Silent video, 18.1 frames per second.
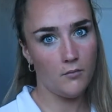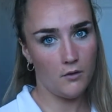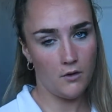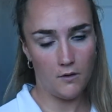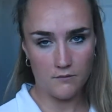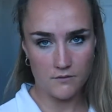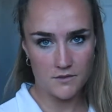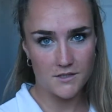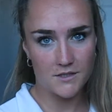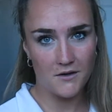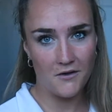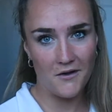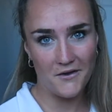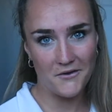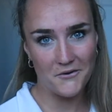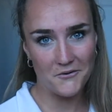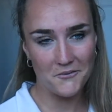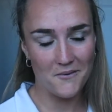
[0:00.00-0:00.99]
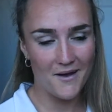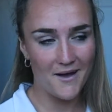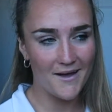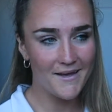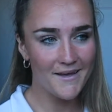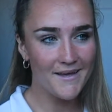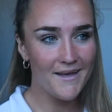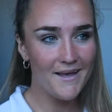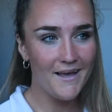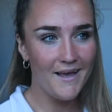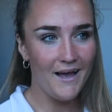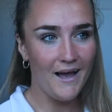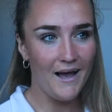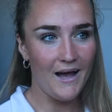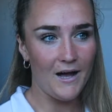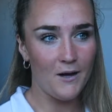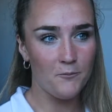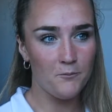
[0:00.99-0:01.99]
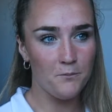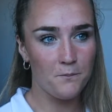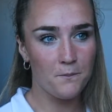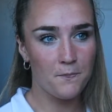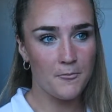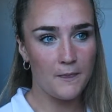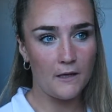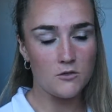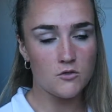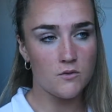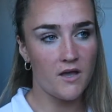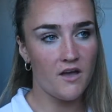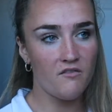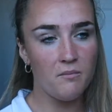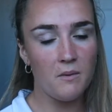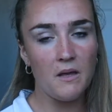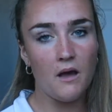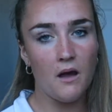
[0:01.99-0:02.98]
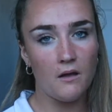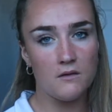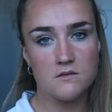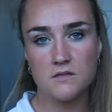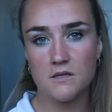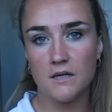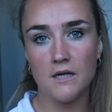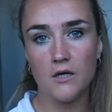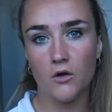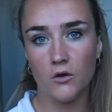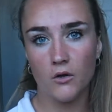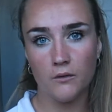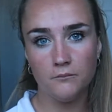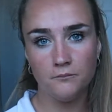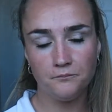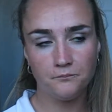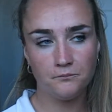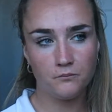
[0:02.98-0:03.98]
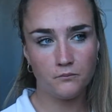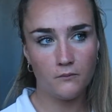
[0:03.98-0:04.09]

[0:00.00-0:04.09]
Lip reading: Obviously now I know why. So yeah, I've been constantly looking,